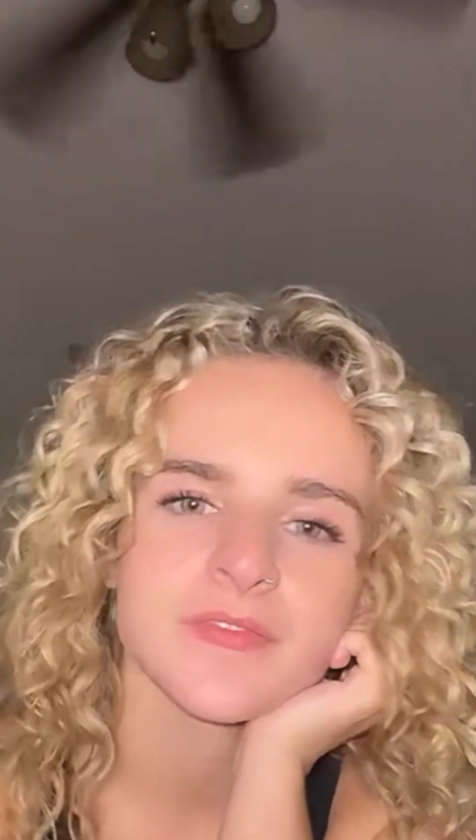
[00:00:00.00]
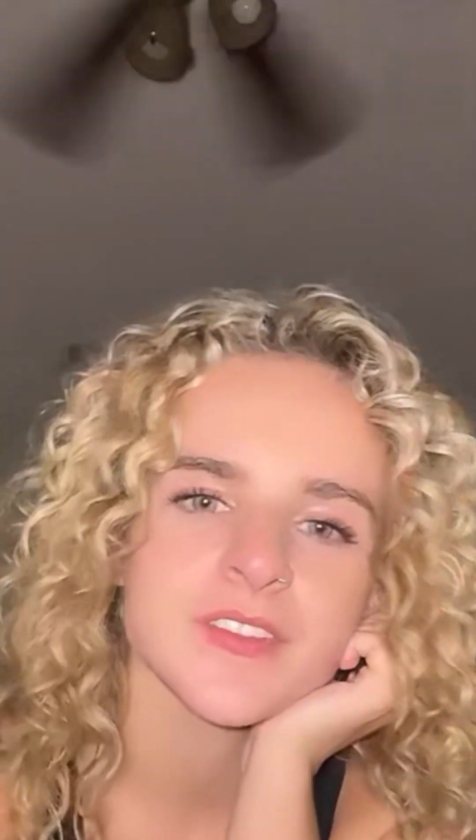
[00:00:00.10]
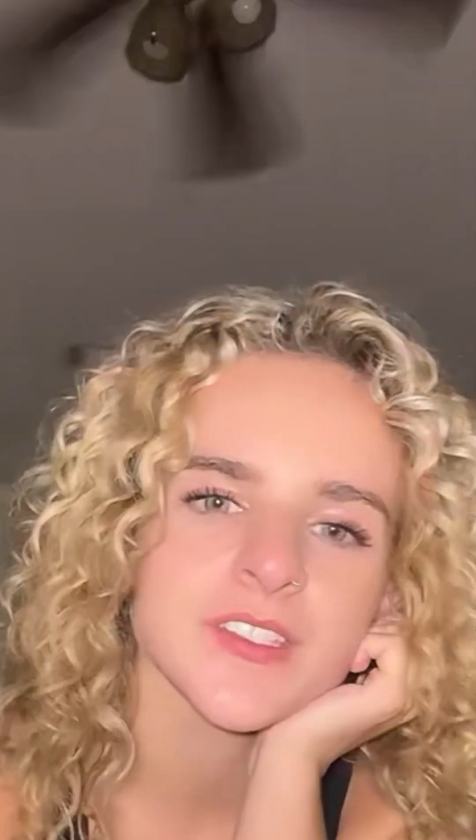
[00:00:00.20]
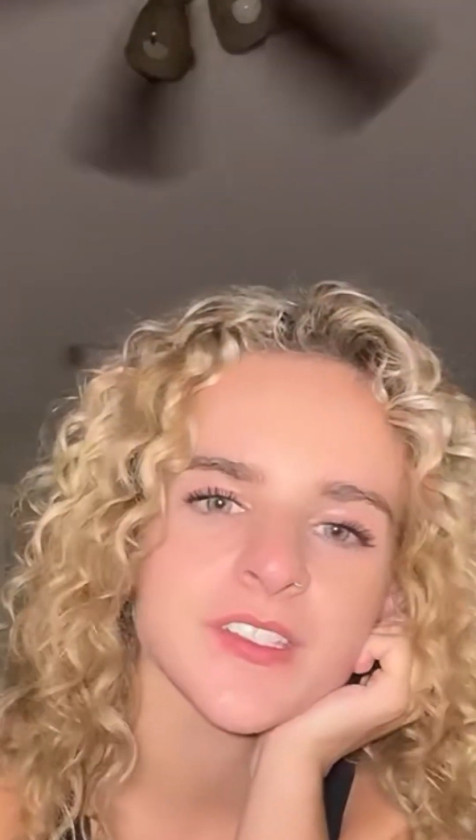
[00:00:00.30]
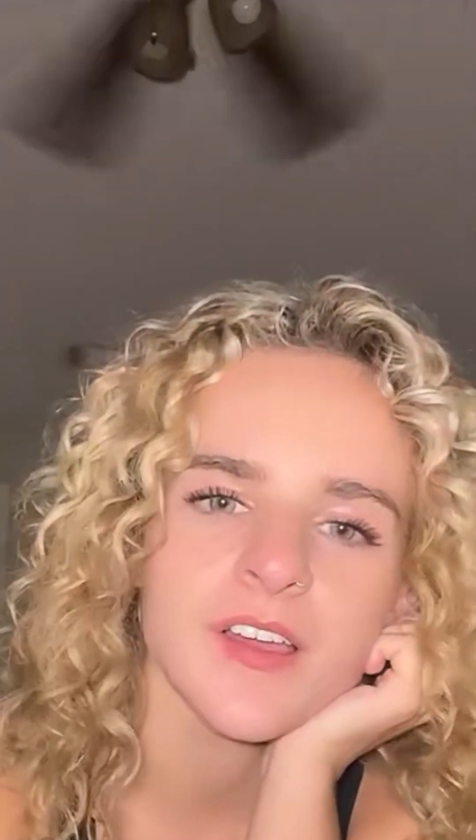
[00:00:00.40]

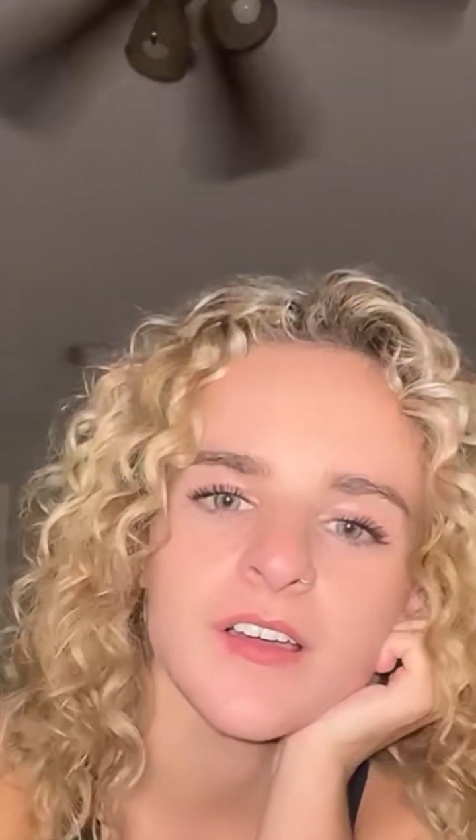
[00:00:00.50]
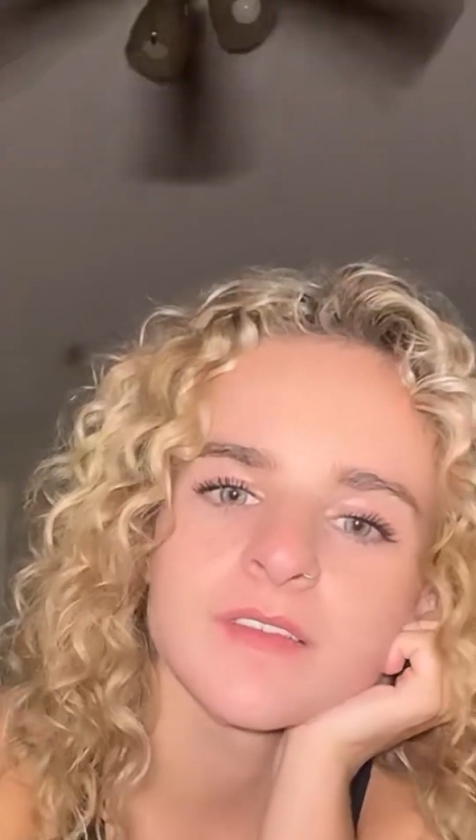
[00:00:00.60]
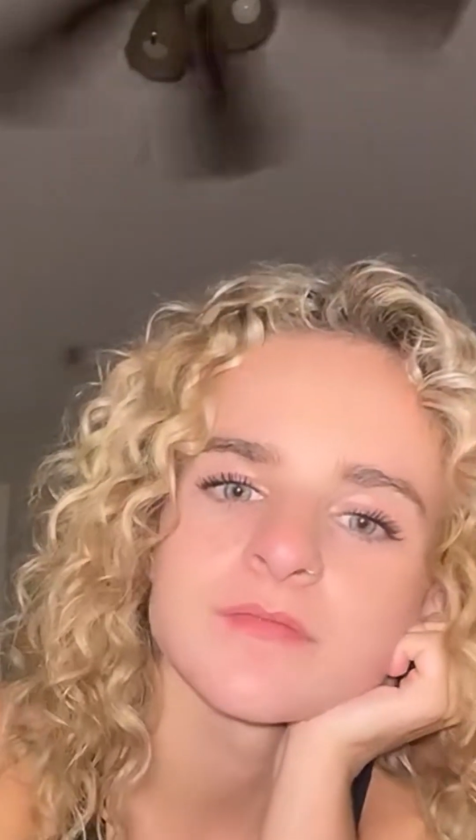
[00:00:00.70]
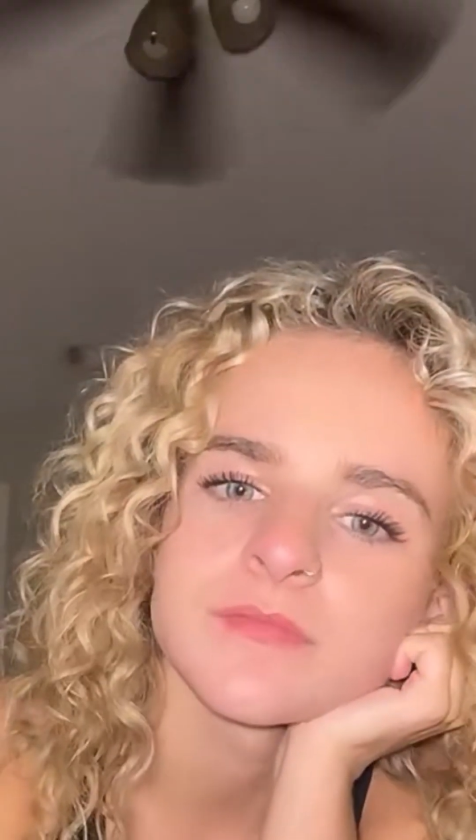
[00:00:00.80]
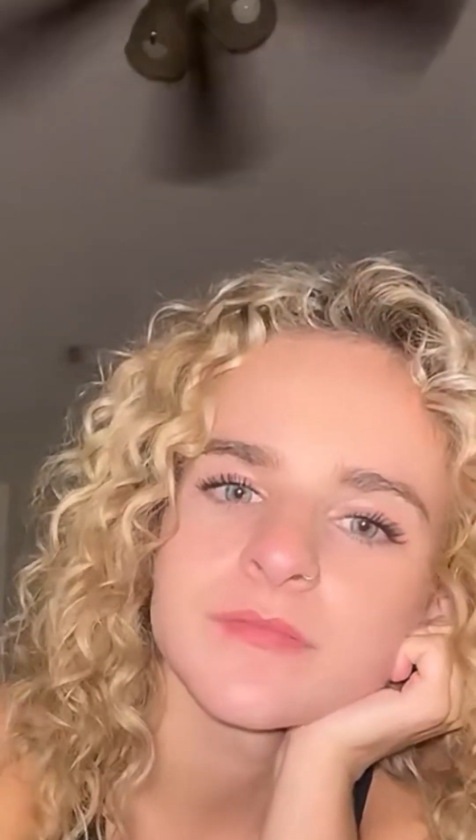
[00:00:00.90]

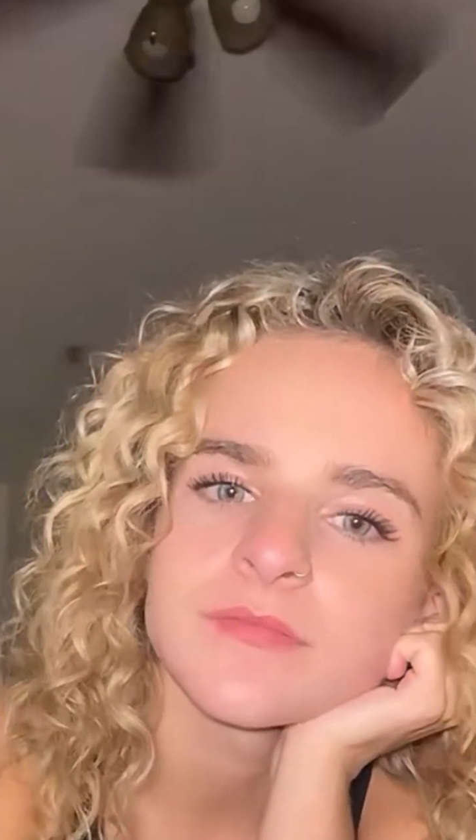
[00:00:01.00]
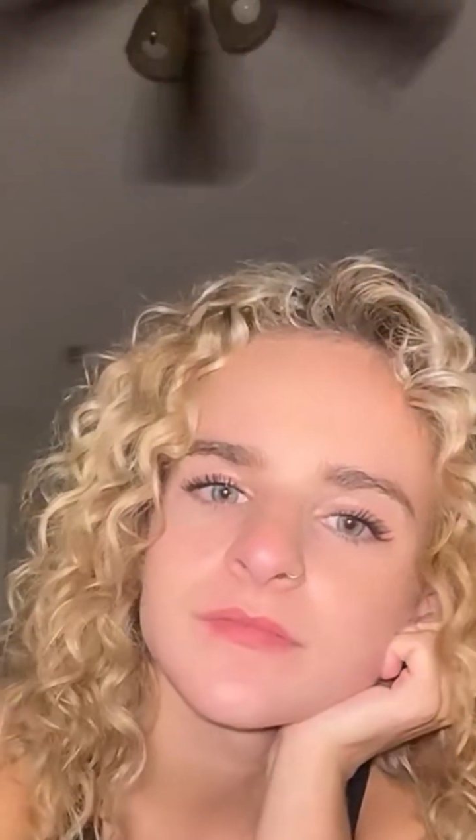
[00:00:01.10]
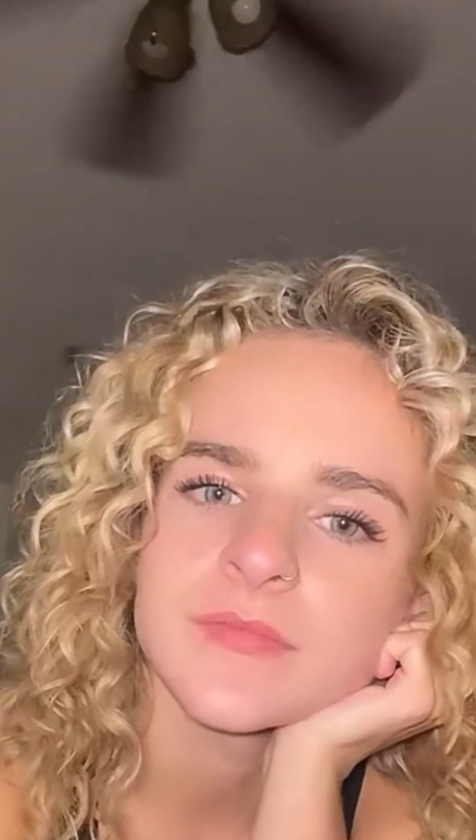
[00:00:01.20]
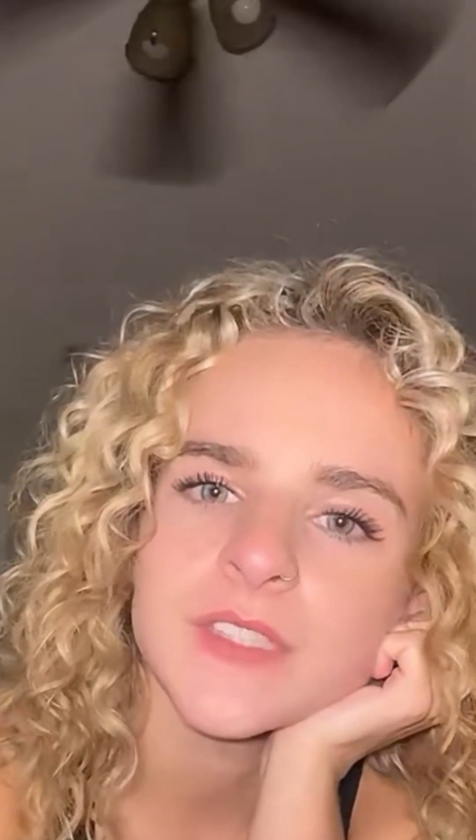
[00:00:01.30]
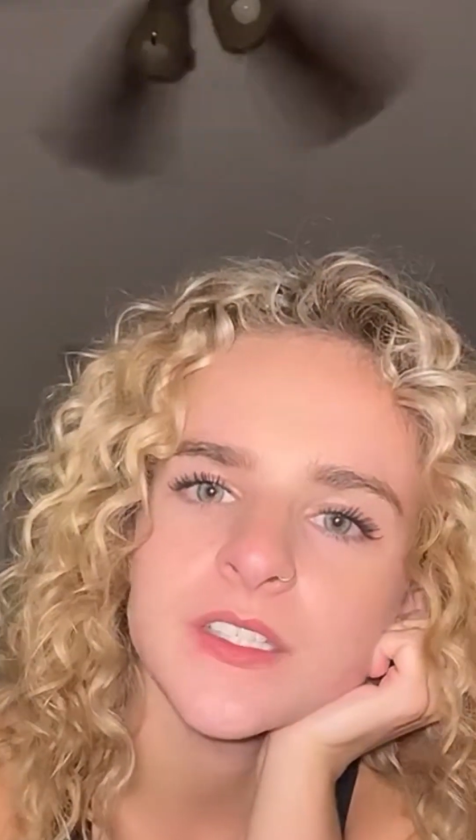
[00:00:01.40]
So
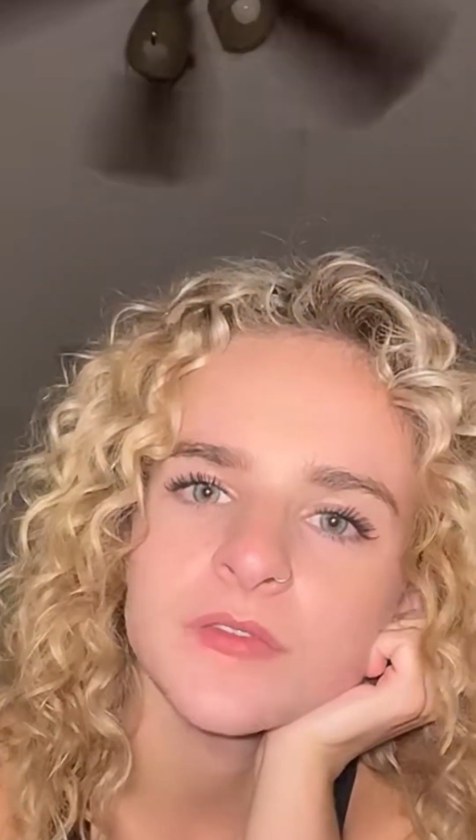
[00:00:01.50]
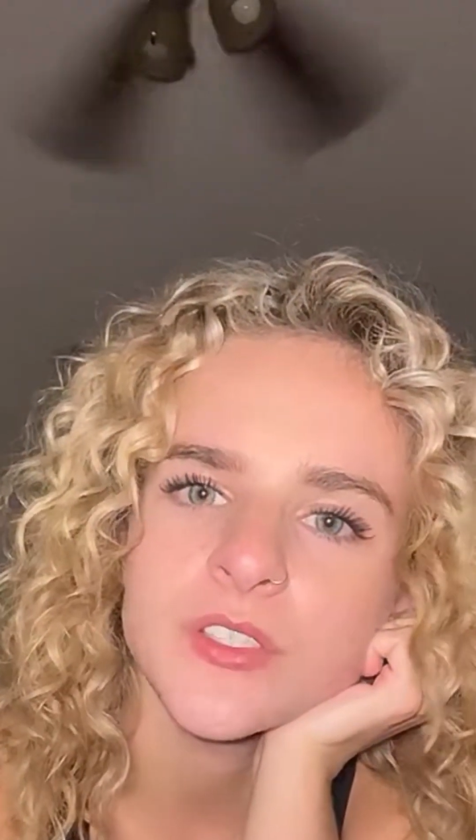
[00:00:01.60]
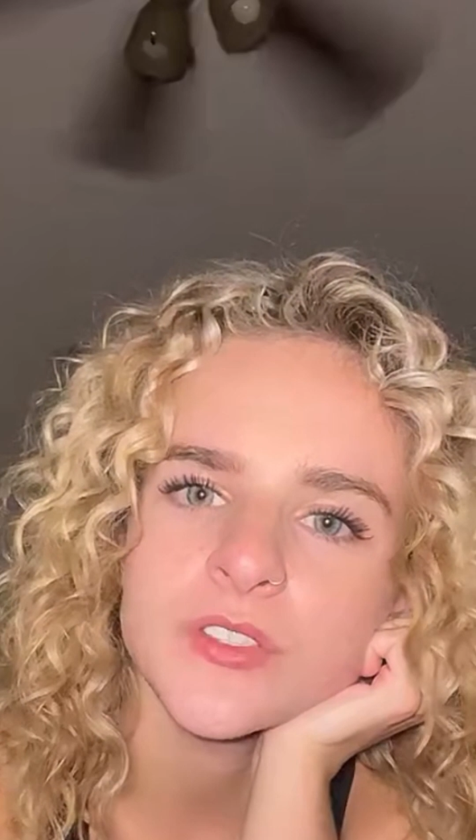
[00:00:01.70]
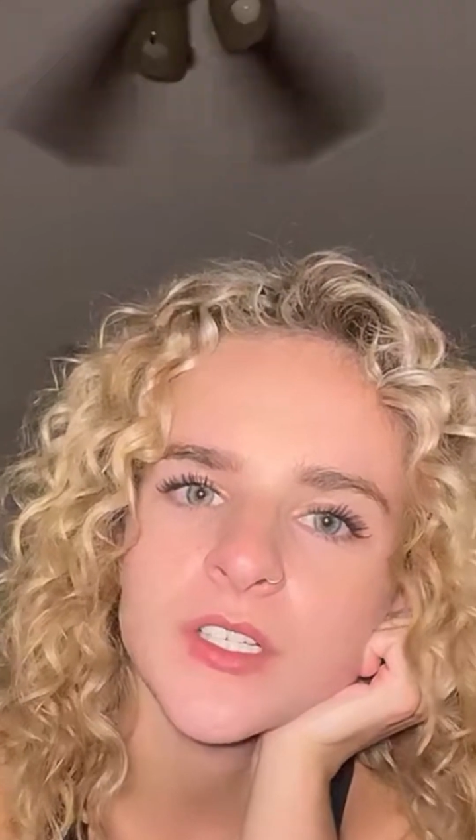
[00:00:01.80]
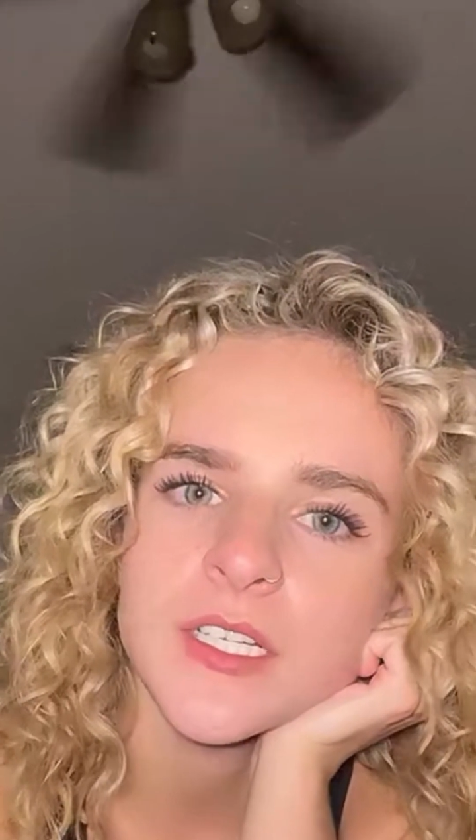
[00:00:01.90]
it's
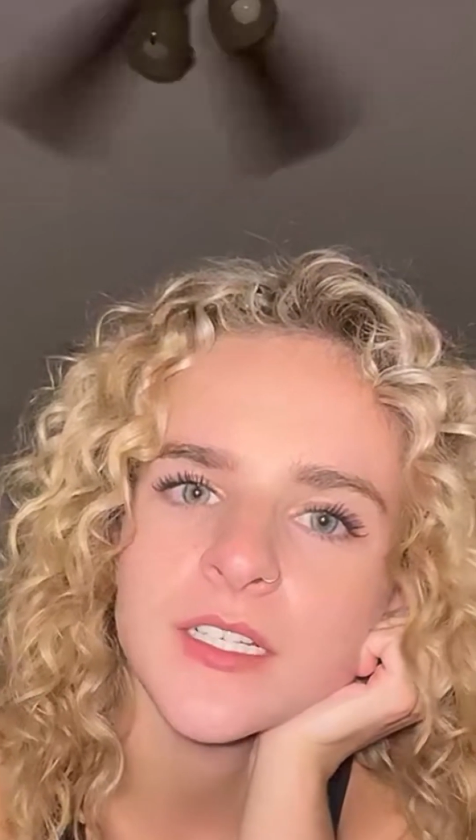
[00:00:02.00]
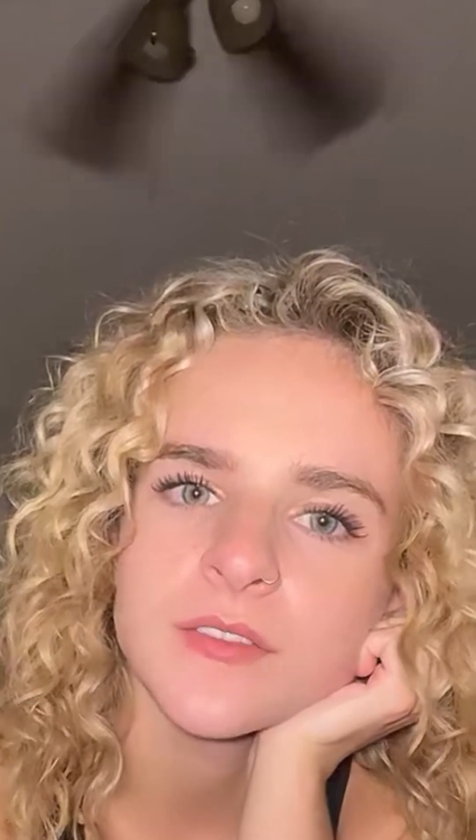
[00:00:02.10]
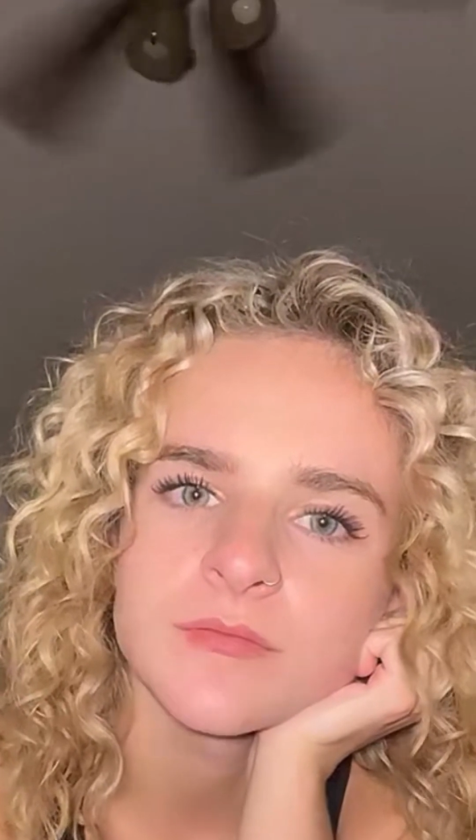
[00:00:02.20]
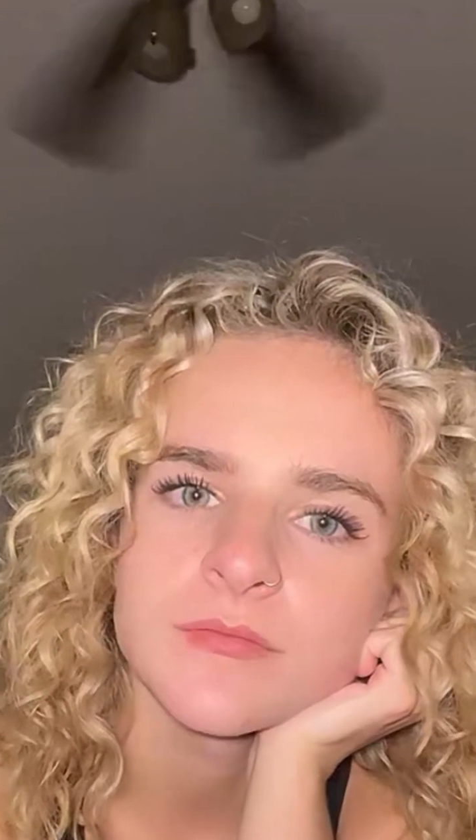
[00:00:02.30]
frustrating.